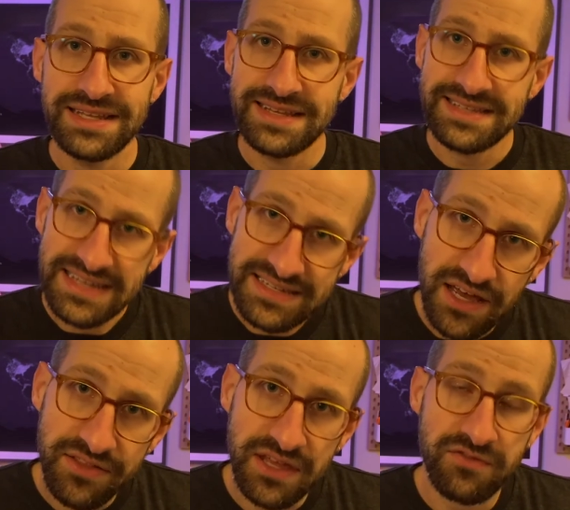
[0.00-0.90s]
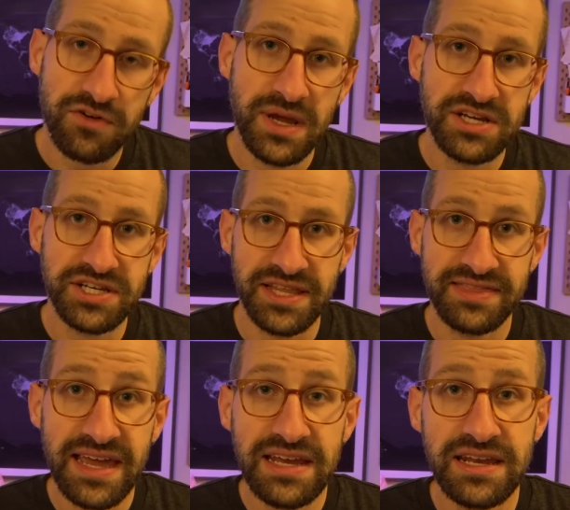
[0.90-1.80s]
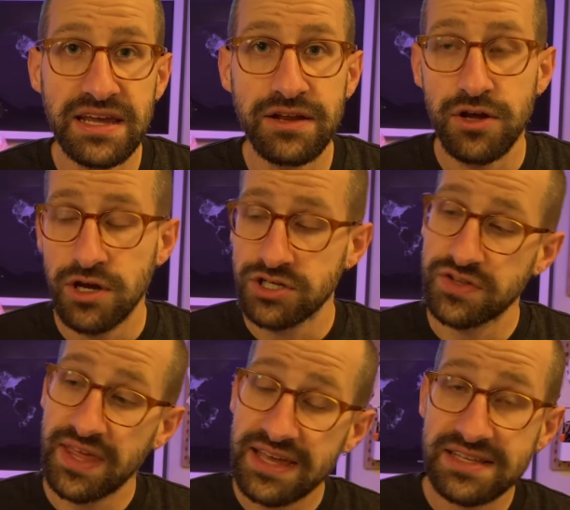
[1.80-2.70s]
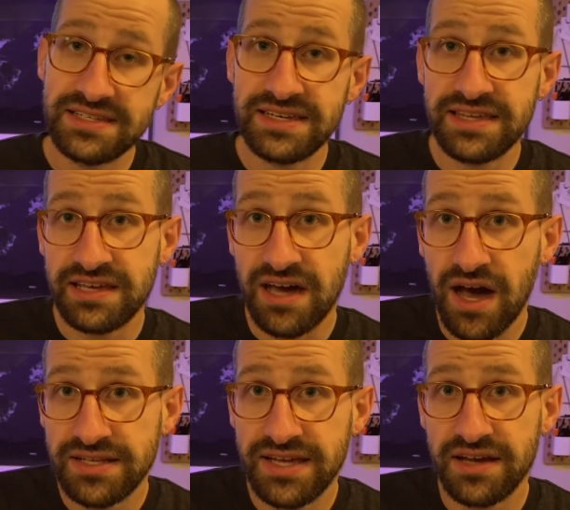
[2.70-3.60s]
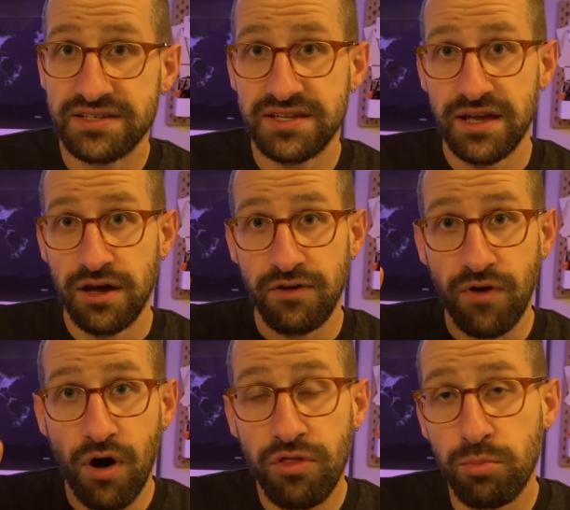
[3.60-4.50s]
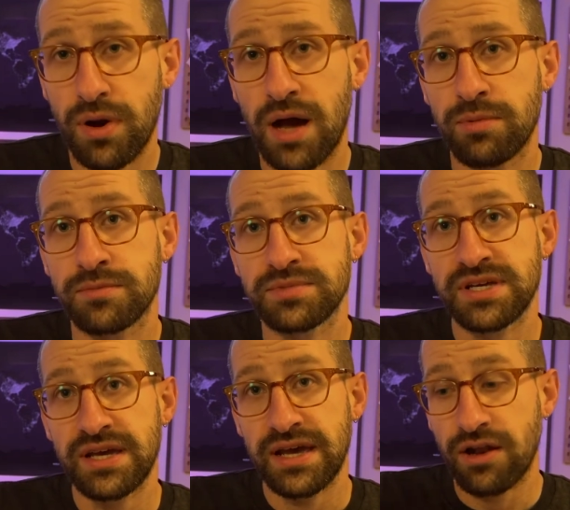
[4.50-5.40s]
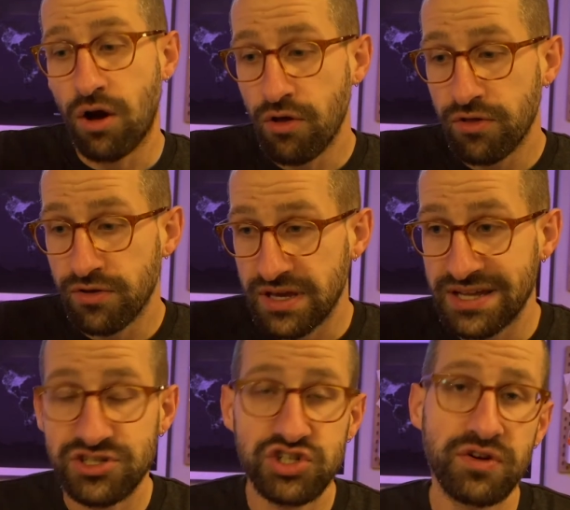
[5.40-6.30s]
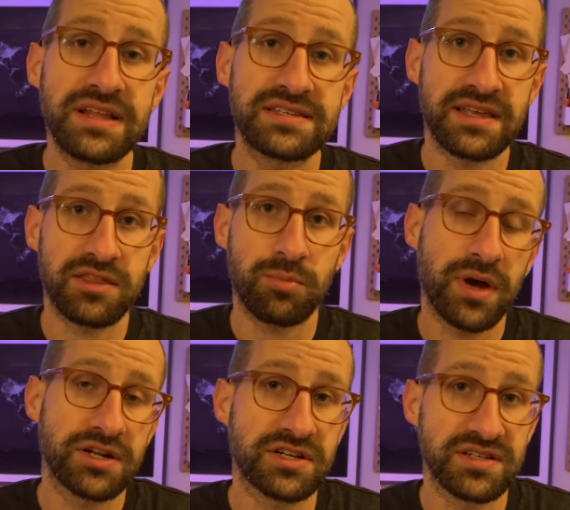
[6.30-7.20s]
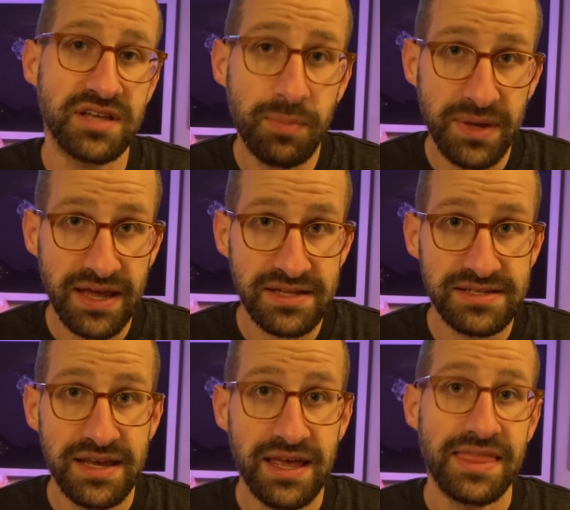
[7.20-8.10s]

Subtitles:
to tease out the information that they need so they can see the context of all the problems and all the constraints that the project is up against